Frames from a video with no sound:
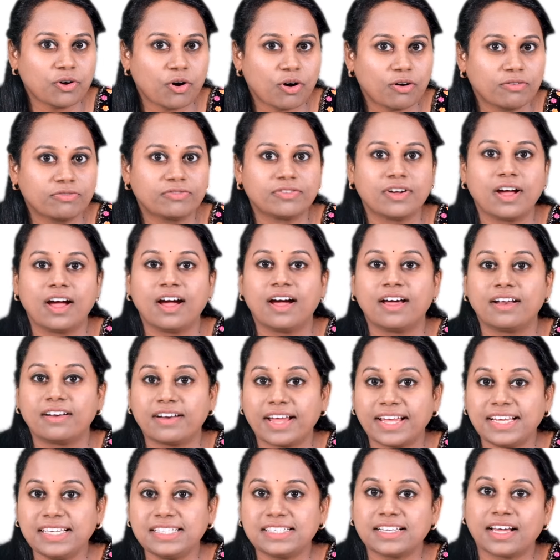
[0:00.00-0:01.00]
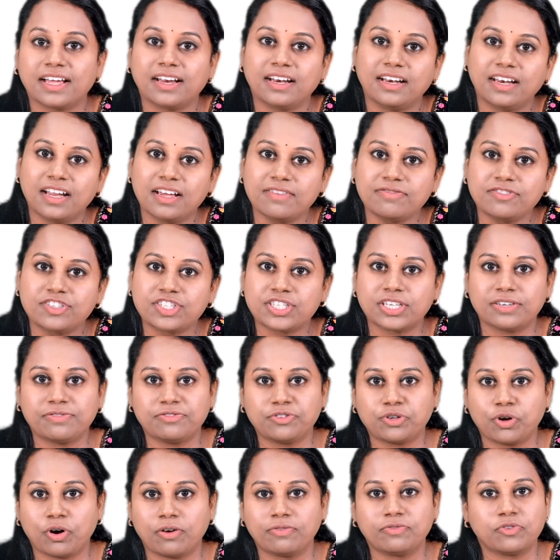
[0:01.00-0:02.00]
of right and left
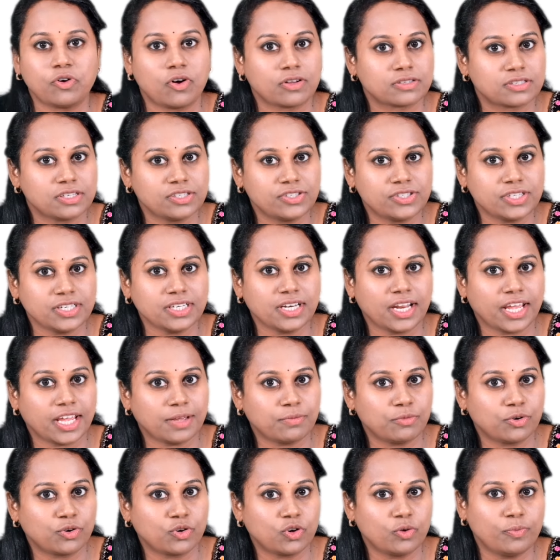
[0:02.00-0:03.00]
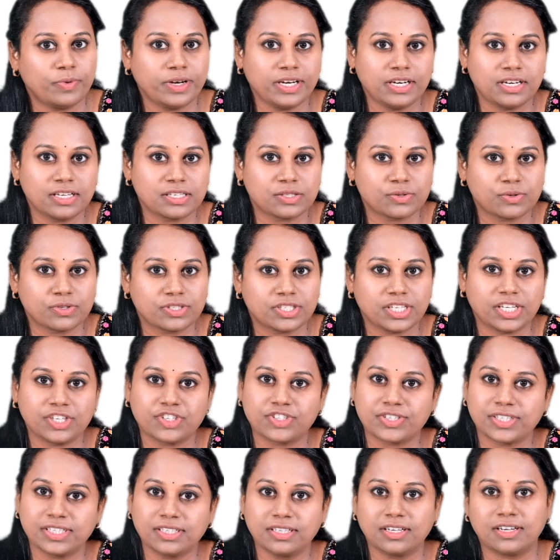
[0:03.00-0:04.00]
shift of oxygen hemoglobin
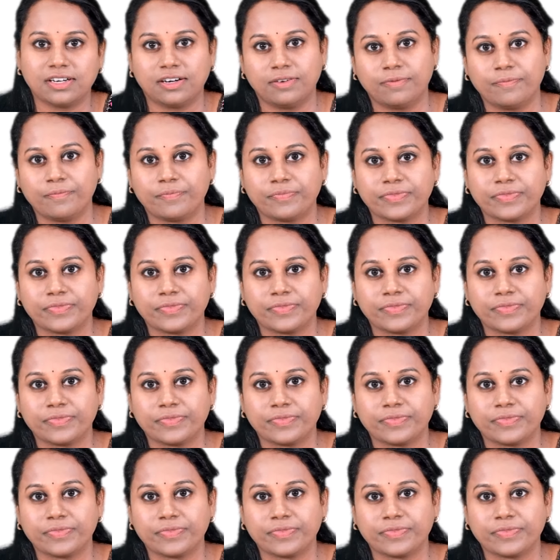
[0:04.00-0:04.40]
dissociation curve.